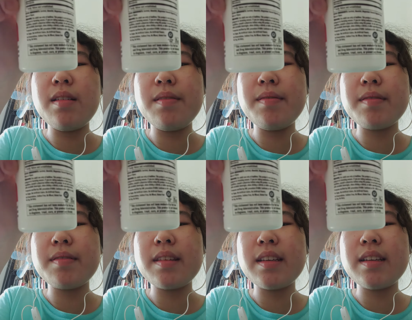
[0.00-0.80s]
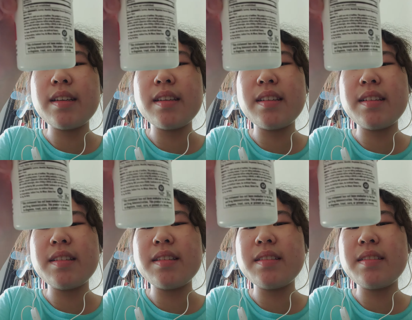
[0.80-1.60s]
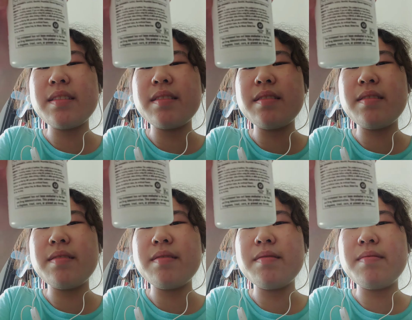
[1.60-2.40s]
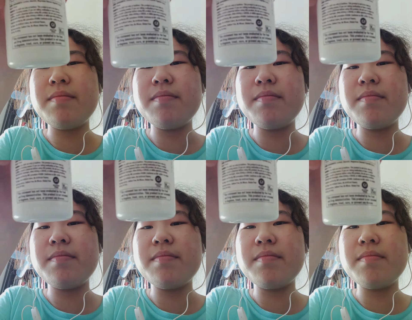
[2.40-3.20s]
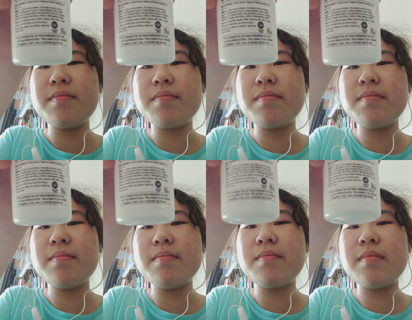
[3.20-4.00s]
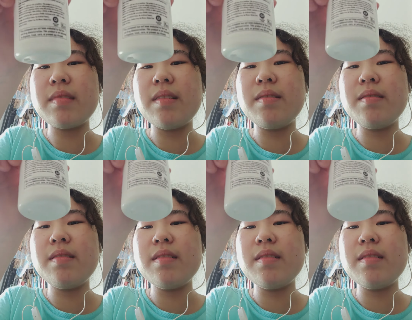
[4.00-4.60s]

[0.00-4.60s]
[no speech]